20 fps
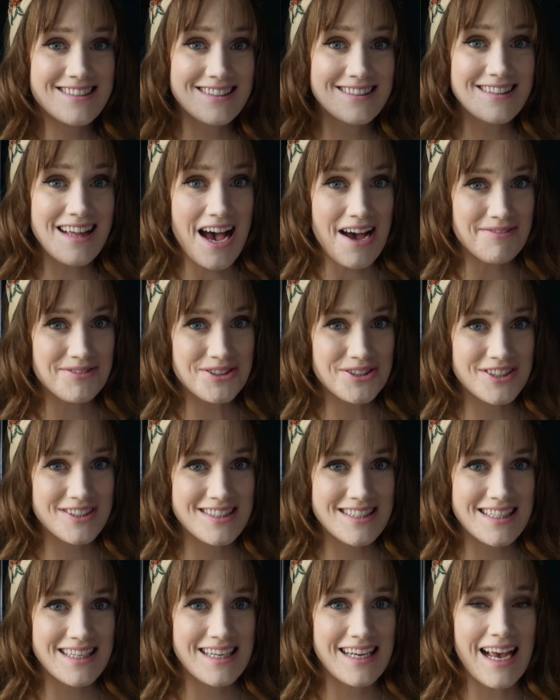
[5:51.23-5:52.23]
a lavender
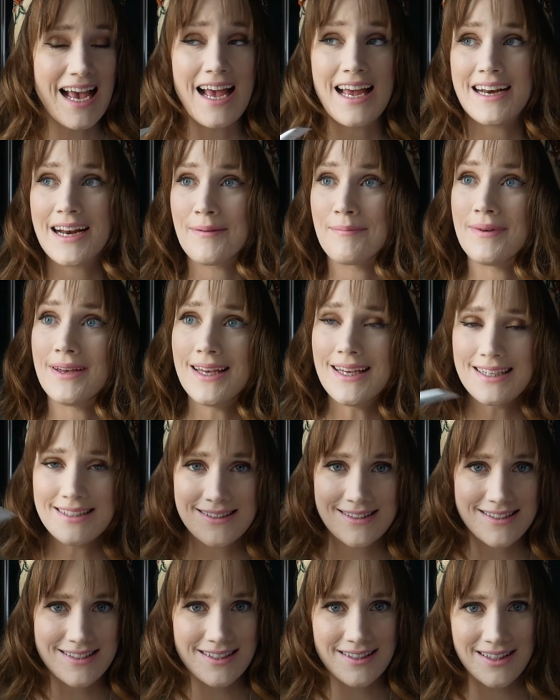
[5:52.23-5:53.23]
tea, and I'm
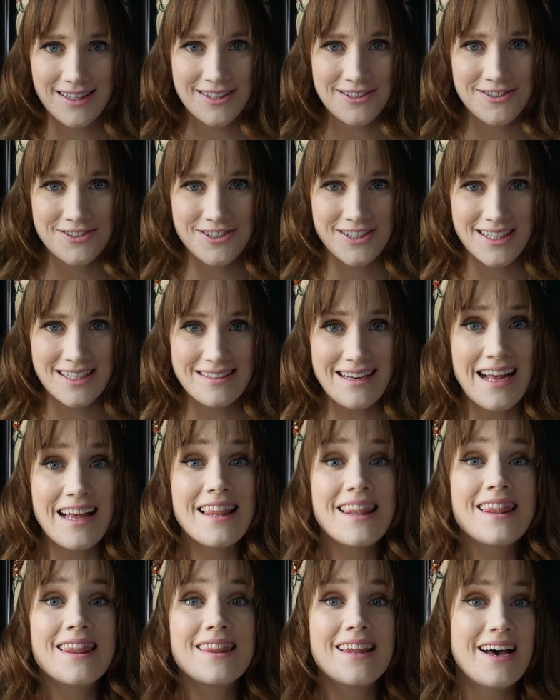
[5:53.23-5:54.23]
instantly intrigued. I
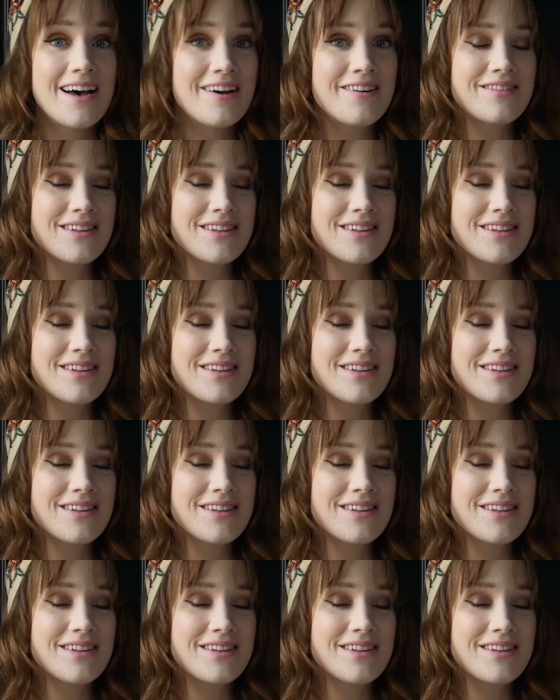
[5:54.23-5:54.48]
love